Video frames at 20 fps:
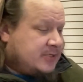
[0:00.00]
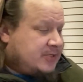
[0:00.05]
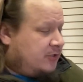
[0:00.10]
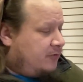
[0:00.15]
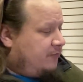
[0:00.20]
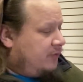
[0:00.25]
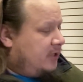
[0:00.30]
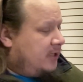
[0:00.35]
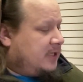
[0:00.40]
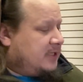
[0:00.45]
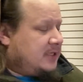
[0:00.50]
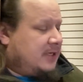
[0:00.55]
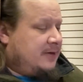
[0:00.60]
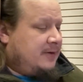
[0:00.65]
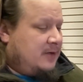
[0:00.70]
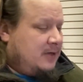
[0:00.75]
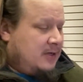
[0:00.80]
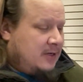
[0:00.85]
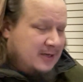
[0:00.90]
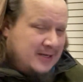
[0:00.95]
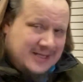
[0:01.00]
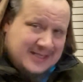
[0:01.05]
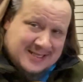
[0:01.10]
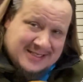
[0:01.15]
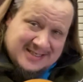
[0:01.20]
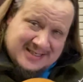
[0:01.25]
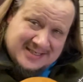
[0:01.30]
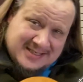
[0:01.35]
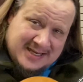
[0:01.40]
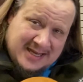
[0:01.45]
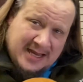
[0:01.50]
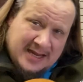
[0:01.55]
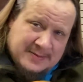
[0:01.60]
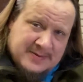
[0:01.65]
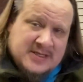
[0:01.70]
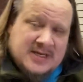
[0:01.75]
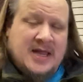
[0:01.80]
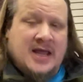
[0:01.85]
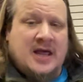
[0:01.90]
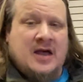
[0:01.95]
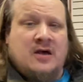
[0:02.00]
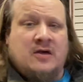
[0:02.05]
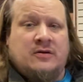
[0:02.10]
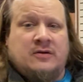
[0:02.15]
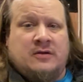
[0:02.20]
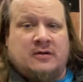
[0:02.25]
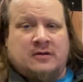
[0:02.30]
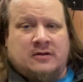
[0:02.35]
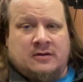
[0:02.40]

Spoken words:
So you really get the same sound.